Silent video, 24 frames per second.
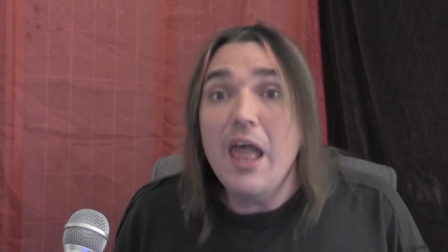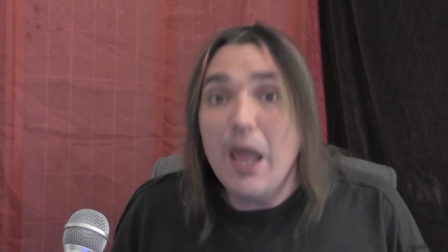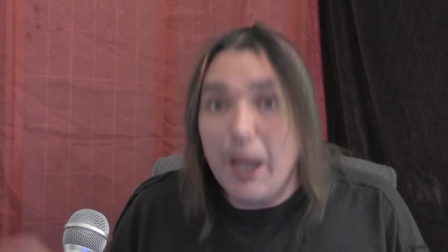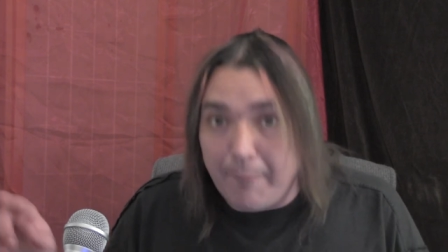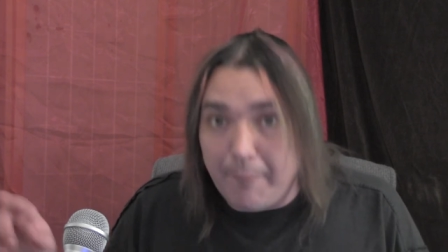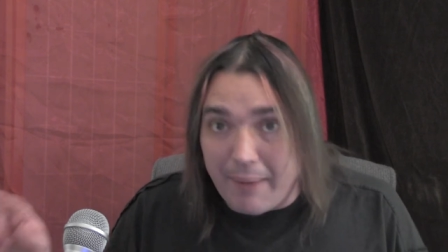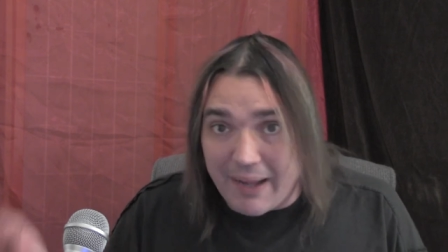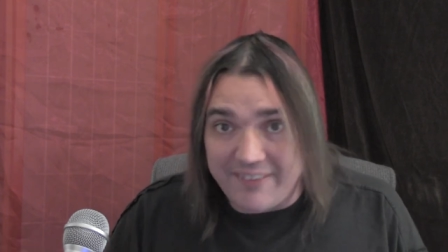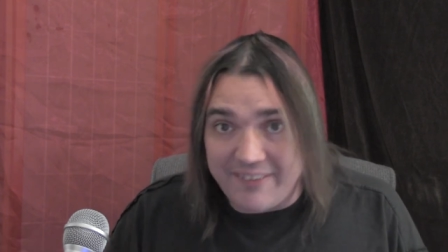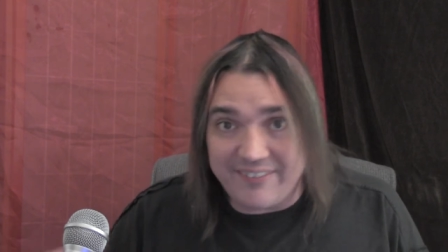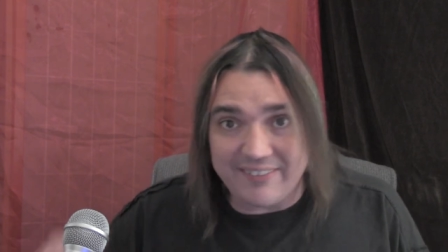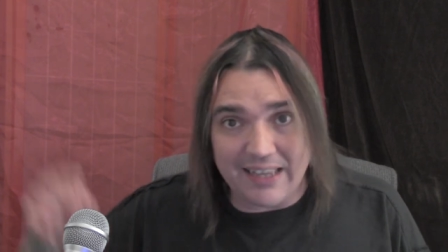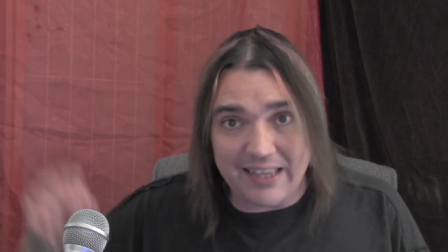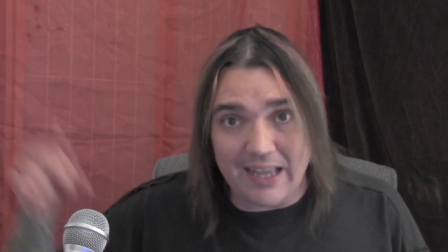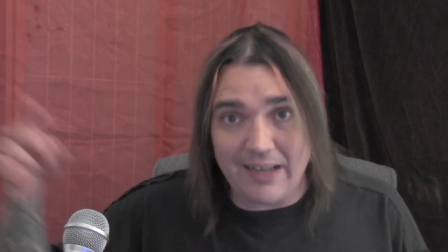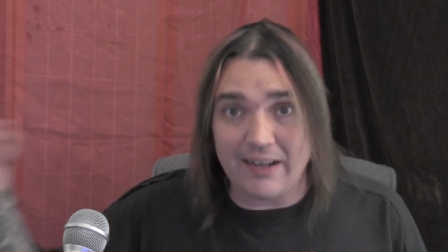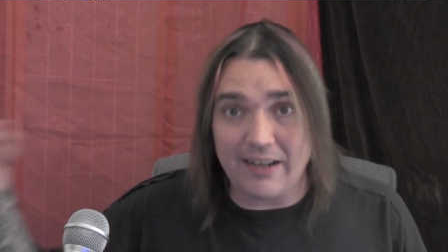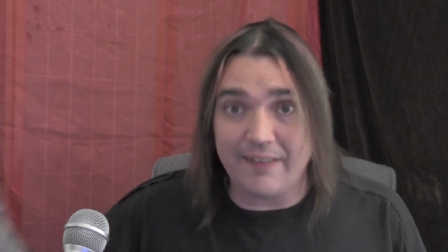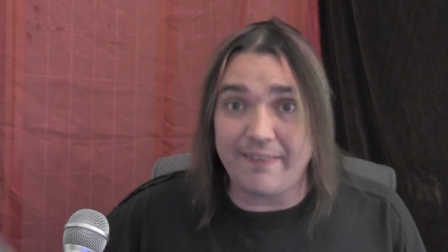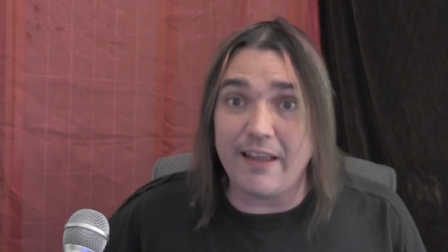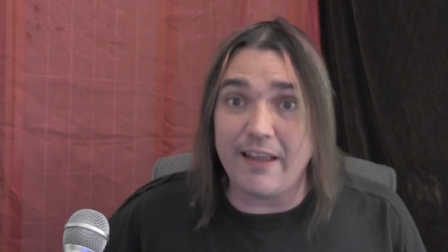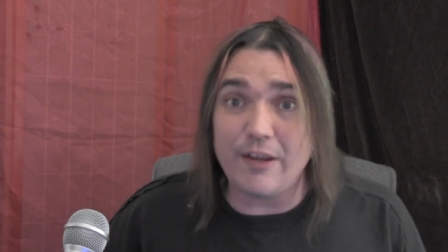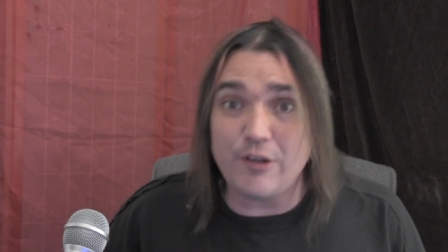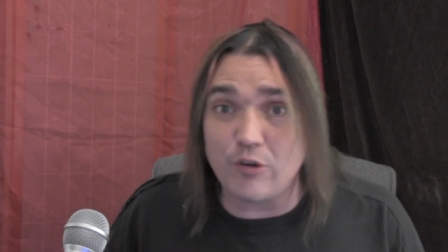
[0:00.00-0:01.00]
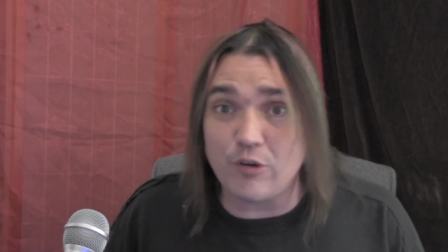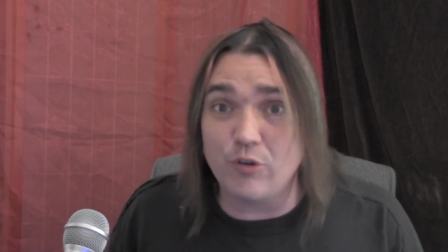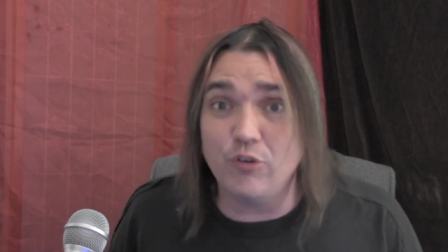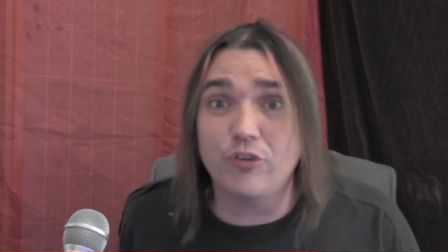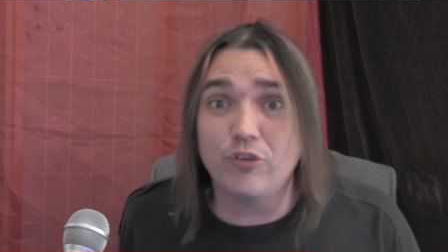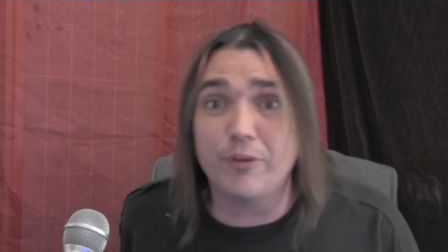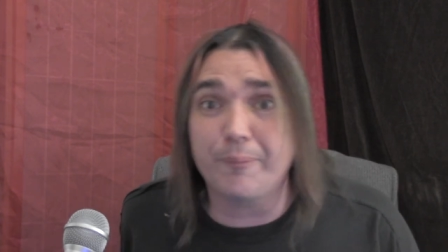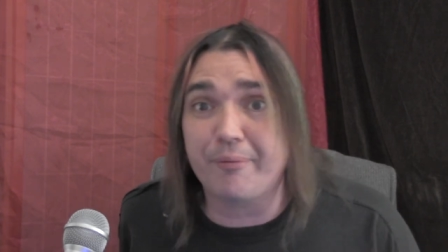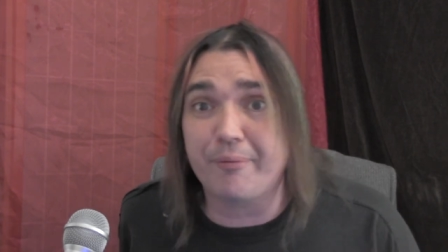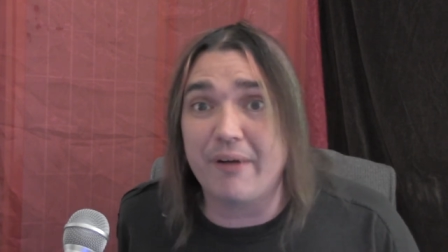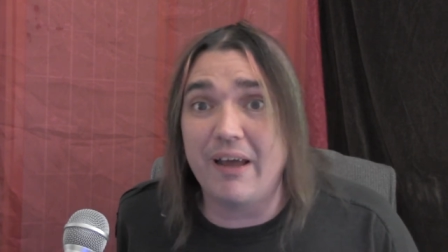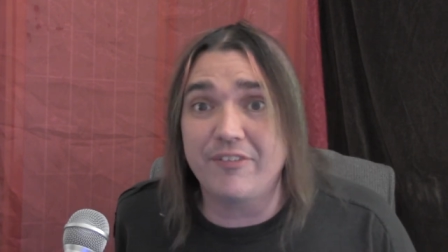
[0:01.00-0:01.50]
Am I saying that they used
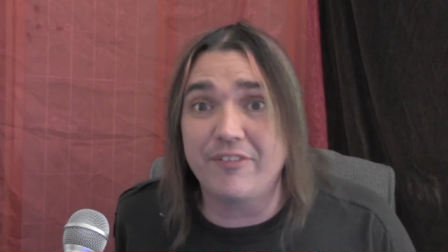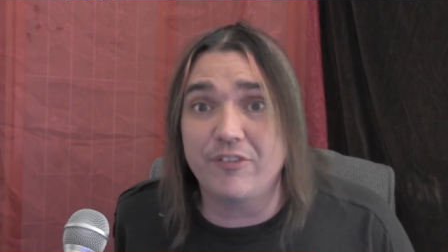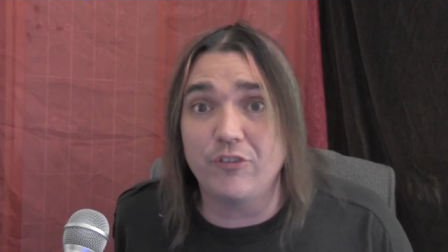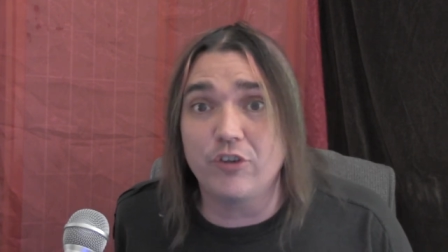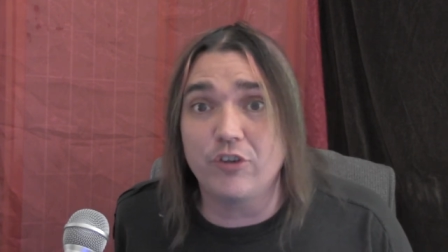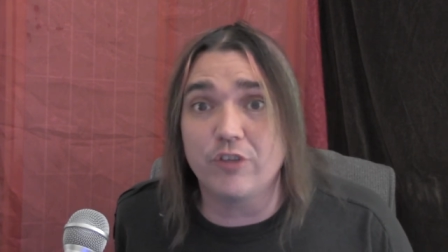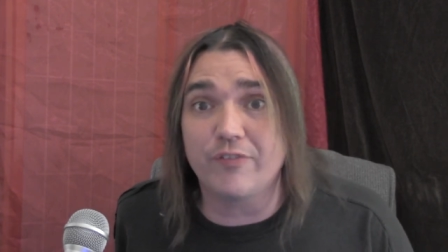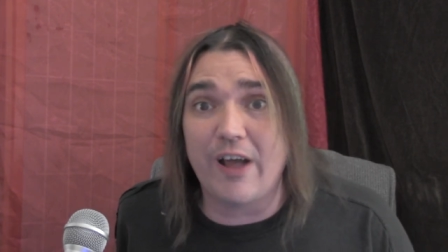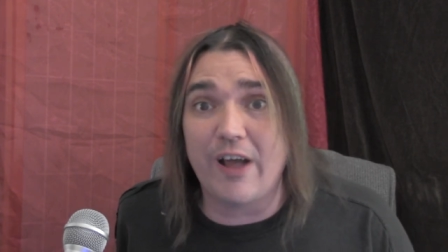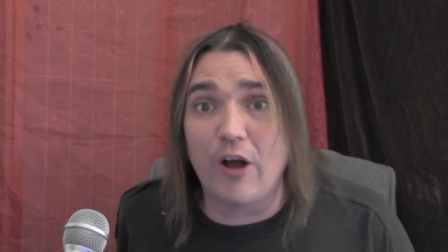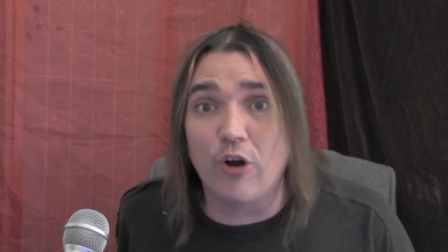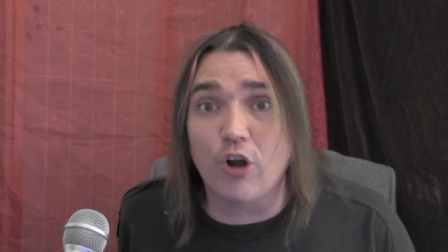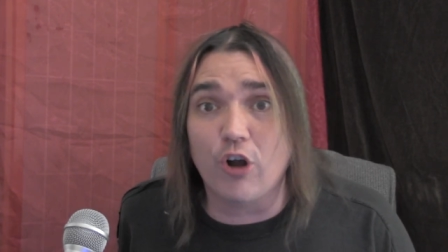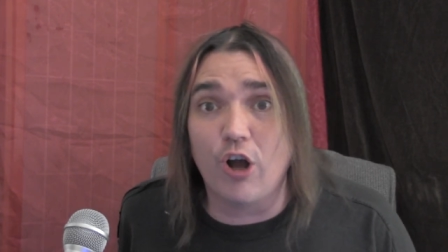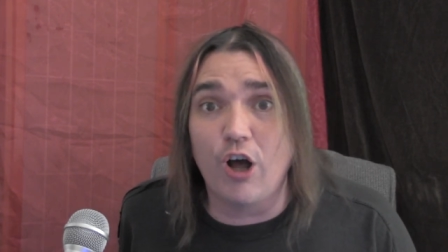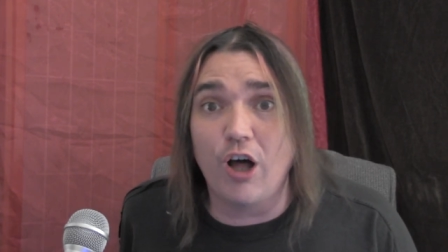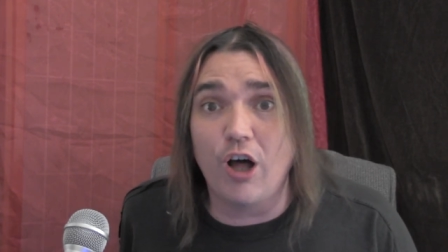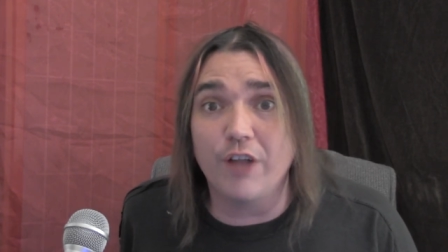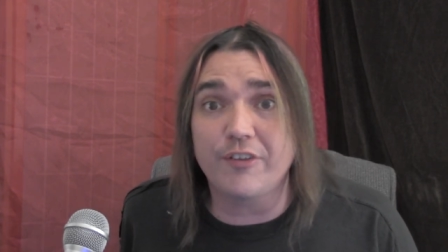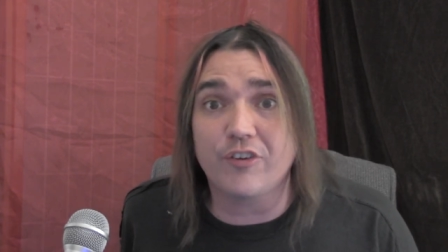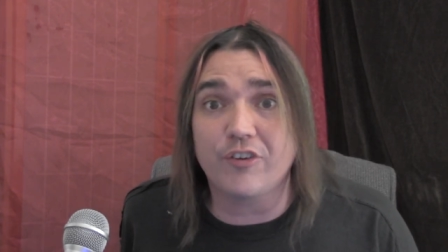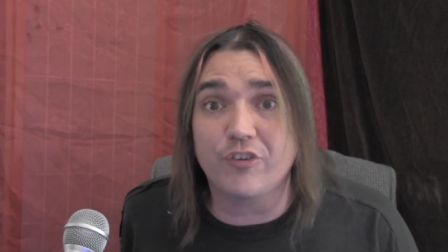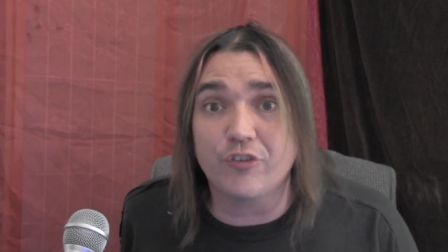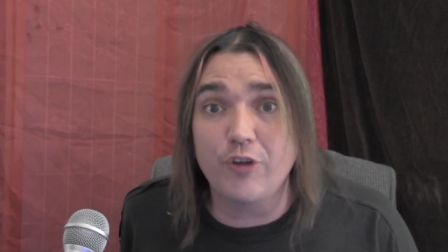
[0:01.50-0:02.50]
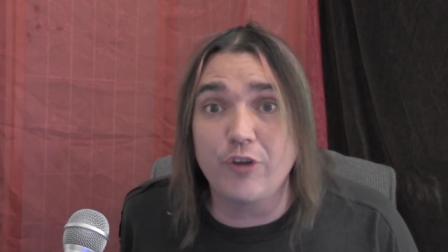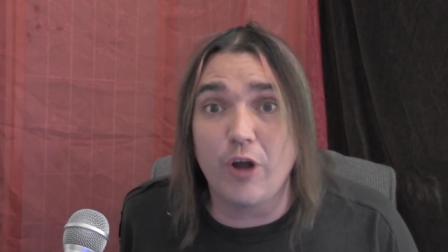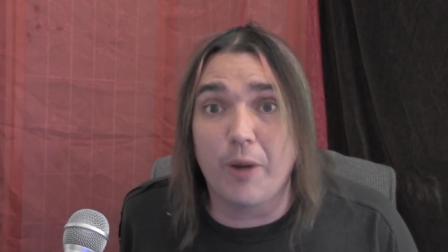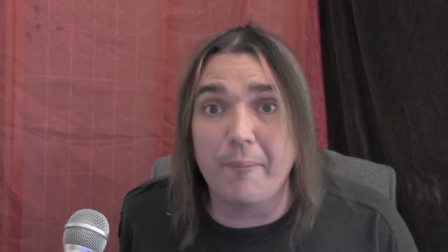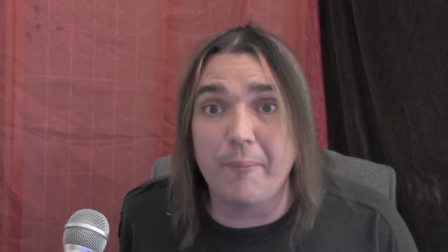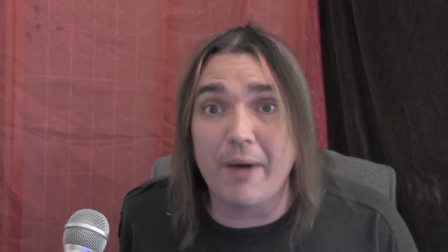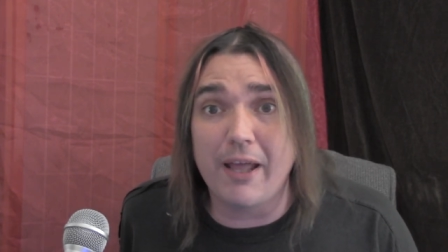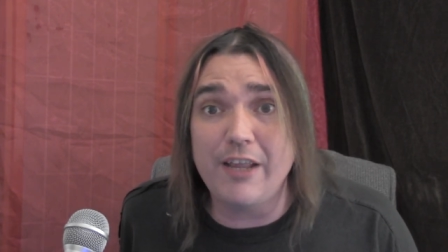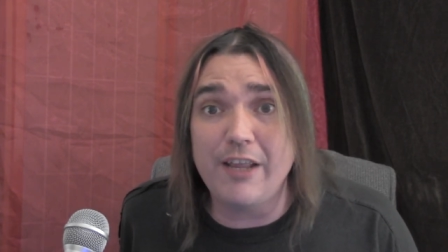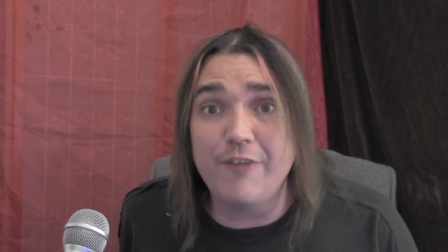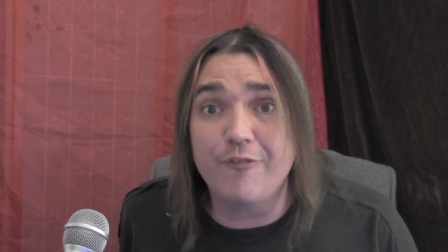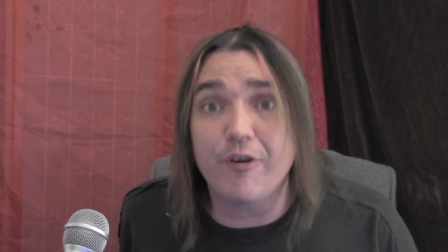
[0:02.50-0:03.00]
the presence of alcohol to steal
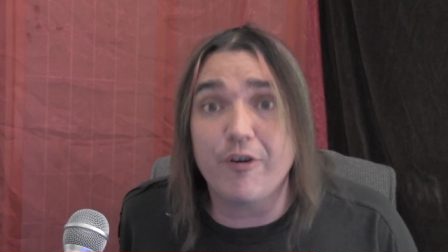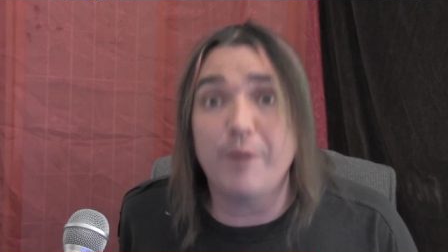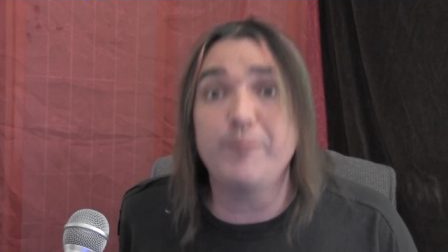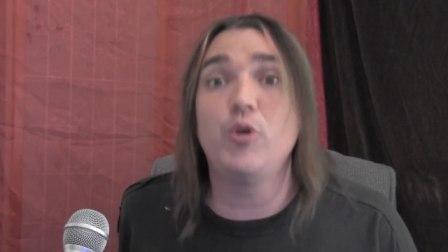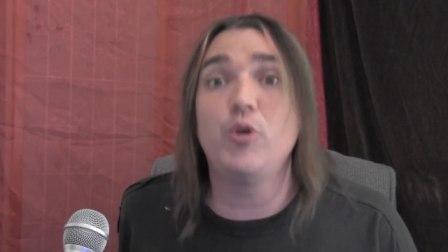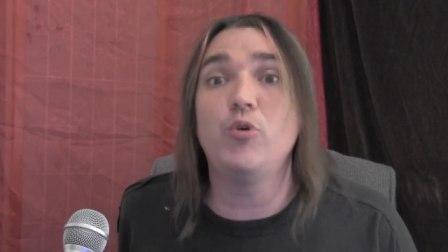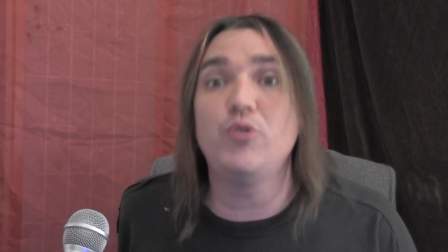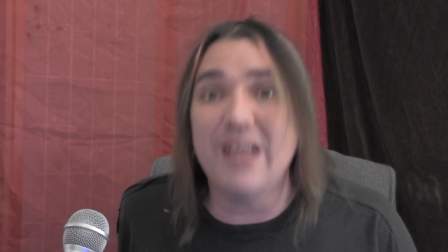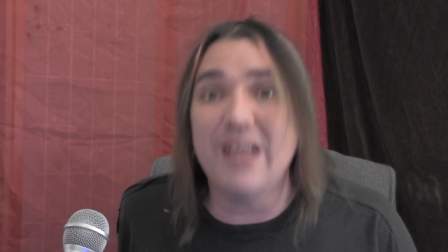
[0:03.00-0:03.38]
money from you?